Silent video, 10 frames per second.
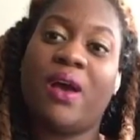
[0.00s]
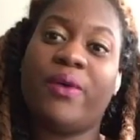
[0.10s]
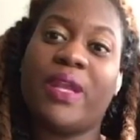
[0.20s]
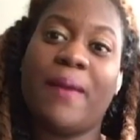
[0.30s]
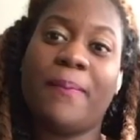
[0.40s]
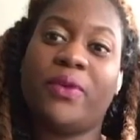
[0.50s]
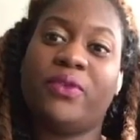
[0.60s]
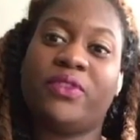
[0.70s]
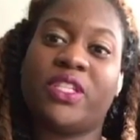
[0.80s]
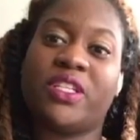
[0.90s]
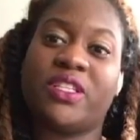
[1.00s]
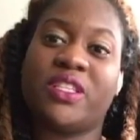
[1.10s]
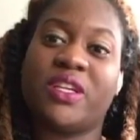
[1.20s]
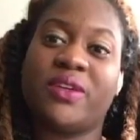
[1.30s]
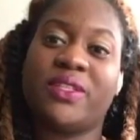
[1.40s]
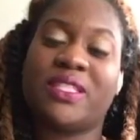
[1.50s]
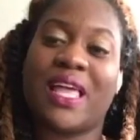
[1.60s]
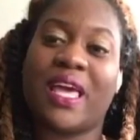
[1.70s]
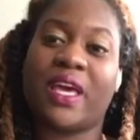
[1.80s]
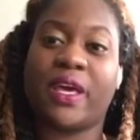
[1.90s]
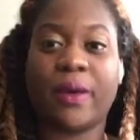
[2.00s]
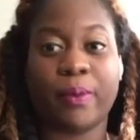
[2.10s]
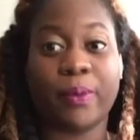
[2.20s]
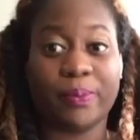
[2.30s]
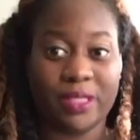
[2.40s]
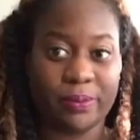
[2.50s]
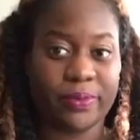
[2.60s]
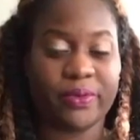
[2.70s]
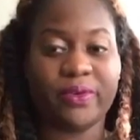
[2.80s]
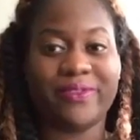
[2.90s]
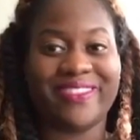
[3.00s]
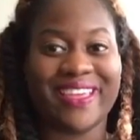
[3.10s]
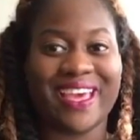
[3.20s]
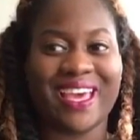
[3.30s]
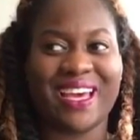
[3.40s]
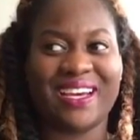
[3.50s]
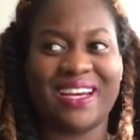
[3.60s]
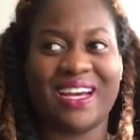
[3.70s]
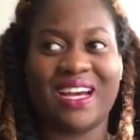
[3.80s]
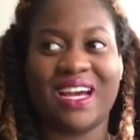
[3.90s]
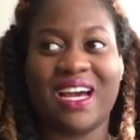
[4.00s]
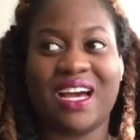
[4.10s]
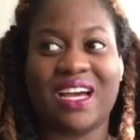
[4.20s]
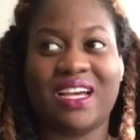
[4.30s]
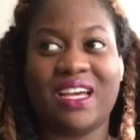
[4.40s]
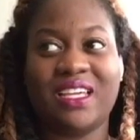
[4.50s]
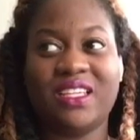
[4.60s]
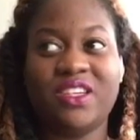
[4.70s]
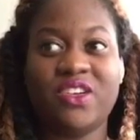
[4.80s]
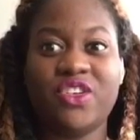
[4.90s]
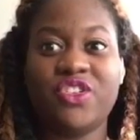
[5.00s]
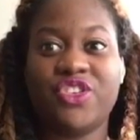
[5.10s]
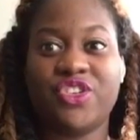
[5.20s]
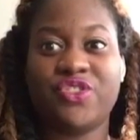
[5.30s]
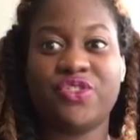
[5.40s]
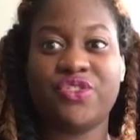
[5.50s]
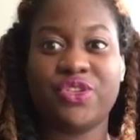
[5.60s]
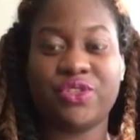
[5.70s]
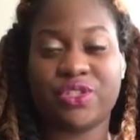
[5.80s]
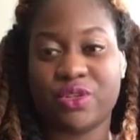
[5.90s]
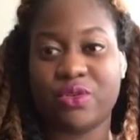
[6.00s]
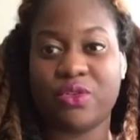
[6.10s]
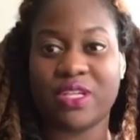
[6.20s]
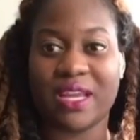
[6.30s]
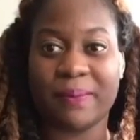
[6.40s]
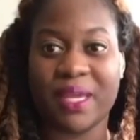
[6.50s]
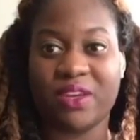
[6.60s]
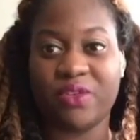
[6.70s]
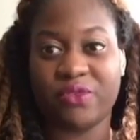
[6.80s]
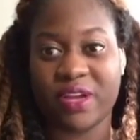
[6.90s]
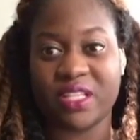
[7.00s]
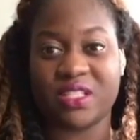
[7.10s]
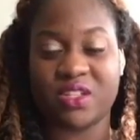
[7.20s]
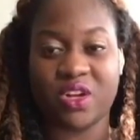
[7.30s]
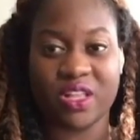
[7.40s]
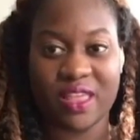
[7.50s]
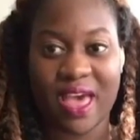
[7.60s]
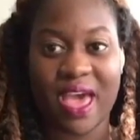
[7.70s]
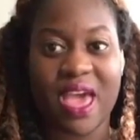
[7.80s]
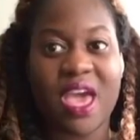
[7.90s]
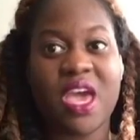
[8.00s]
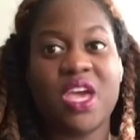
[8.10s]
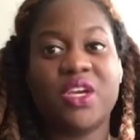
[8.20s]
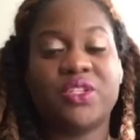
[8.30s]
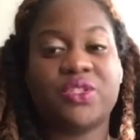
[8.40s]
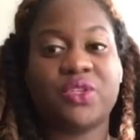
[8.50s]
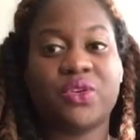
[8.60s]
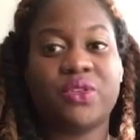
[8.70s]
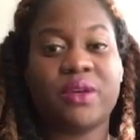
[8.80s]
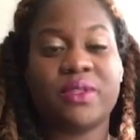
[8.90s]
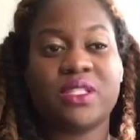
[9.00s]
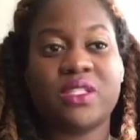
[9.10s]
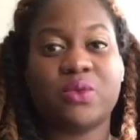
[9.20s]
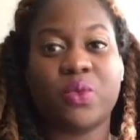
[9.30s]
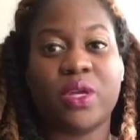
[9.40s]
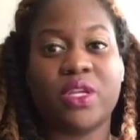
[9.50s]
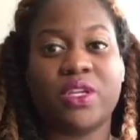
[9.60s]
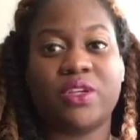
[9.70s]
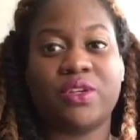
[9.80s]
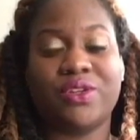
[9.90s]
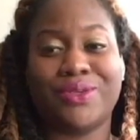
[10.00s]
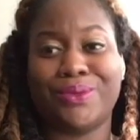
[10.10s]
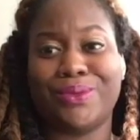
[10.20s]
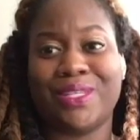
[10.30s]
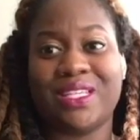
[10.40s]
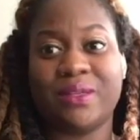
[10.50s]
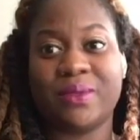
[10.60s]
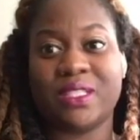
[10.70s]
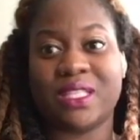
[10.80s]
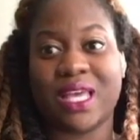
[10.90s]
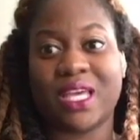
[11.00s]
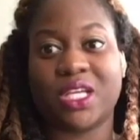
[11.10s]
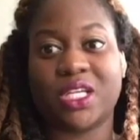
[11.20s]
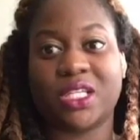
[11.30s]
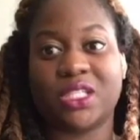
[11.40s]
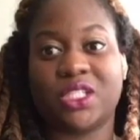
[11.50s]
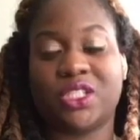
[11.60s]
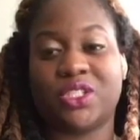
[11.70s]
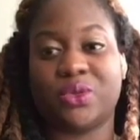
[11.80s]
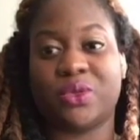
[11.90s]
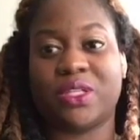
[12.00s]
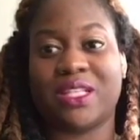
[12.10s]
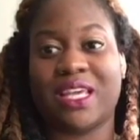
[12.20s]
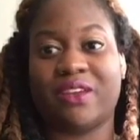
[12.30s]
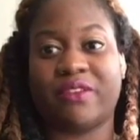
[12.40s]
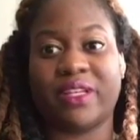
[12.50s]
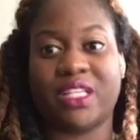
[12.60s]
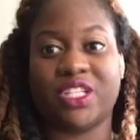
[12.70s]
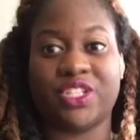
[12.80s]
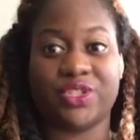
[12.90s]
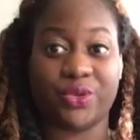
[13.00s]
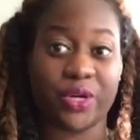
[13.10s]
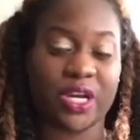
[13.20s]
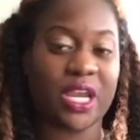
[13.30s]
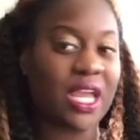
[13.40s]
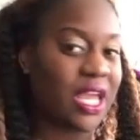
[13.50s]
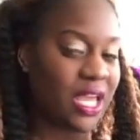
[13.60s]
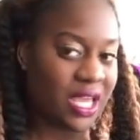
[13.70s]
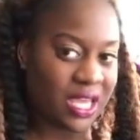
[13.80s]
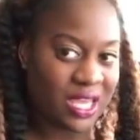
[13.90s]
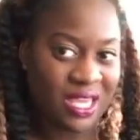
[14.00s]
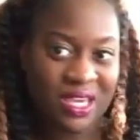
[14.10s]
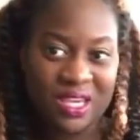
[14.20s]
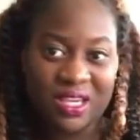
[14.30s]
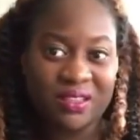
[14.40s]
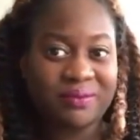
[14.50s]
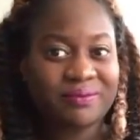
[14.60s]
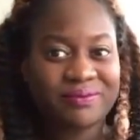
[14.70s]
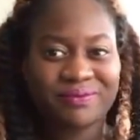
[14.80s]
when I moved here, there was a couple people that, you're new school, you gotta make new friends and all of that. So there was this one dude, he was short, really short, and